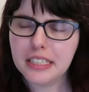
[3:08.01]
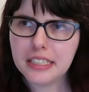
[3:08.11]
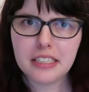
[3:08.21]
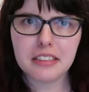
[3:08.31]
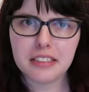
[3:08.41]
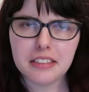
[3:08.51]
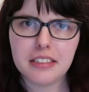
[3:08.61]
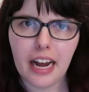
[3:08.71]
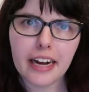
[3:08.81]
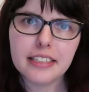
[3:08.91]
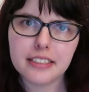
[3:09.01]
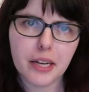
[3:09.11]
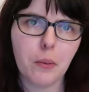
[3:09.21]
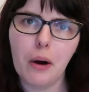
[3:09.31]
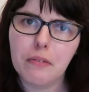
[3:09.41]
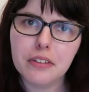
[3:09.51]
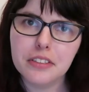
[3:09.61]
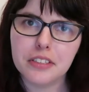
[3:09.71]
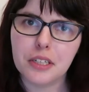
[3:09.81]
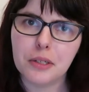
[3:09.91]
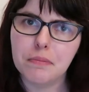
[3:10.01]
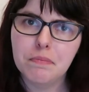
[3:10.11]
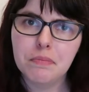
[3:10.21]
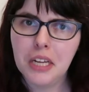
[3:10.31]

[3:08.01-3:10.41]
in this because I just like waffles, so